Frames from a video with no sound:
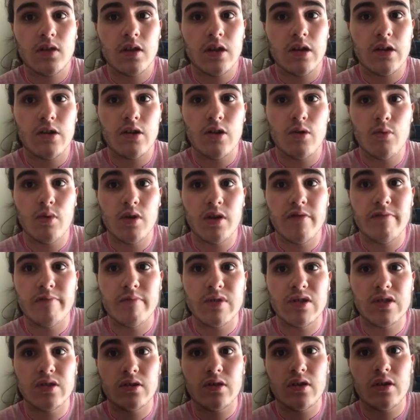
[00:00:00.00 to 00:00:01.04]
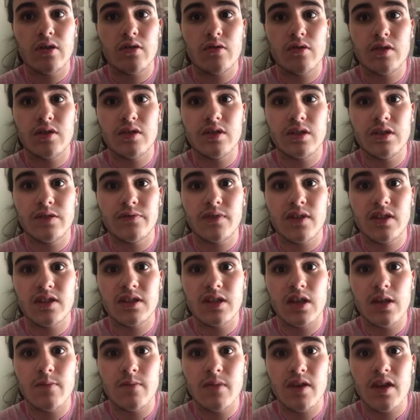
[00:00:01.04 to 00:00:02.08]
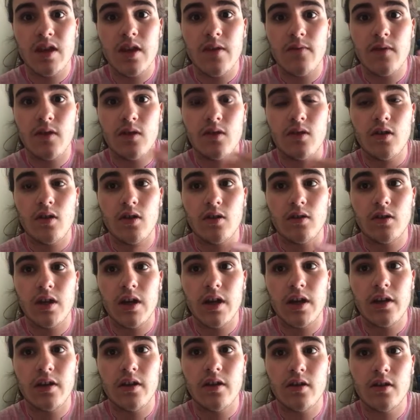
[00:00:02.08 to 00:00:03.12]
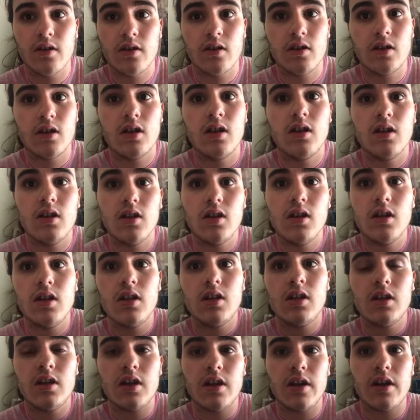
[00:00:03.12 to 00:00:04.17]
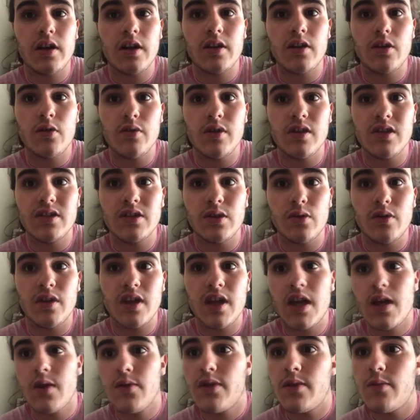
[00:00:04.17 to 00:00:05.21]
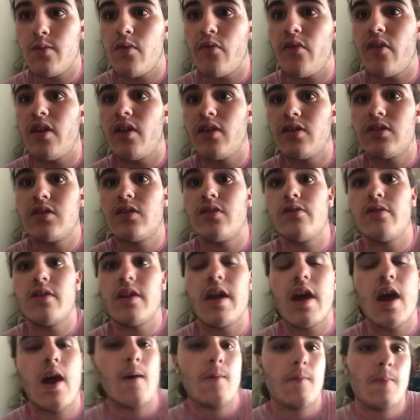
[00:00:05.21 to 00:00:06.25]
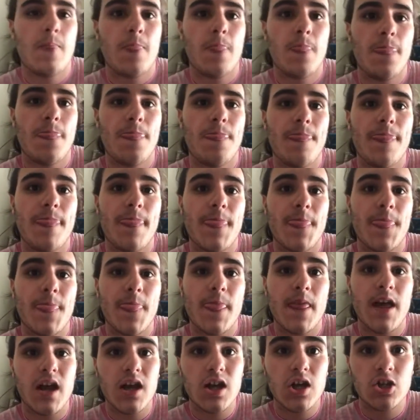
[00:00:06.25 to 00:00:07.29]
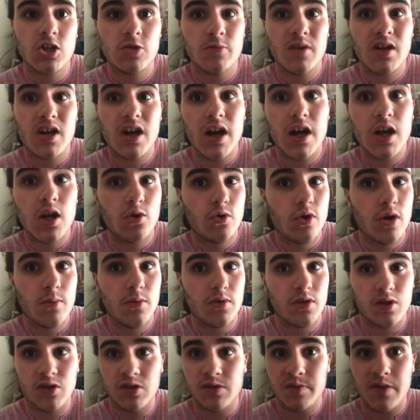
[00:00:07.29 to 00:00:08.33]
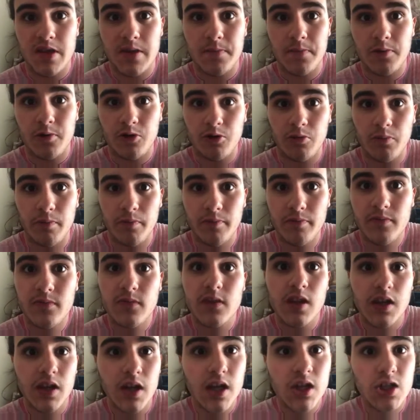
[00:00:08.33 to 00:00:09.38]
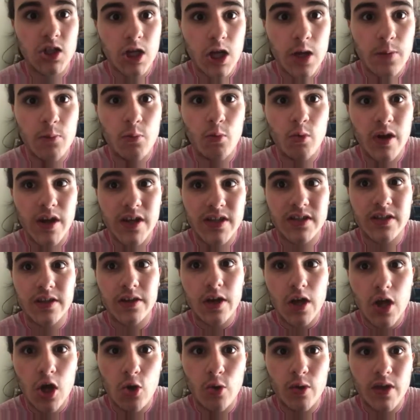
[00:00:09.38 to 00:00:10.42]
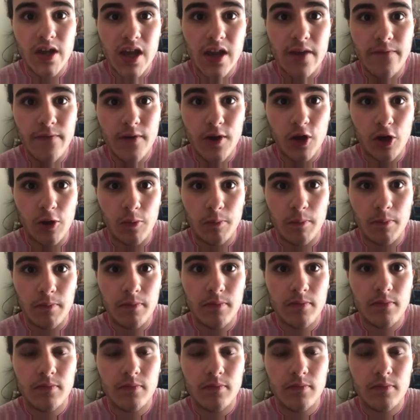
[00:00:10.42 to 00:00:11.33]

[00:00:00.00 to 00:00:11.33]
I know one of Mr. Crazy's friends named Evan online here. And I know he's okay with the movie, so yeah. I got to admit, I agree with those people. The Nut Job was an okay film.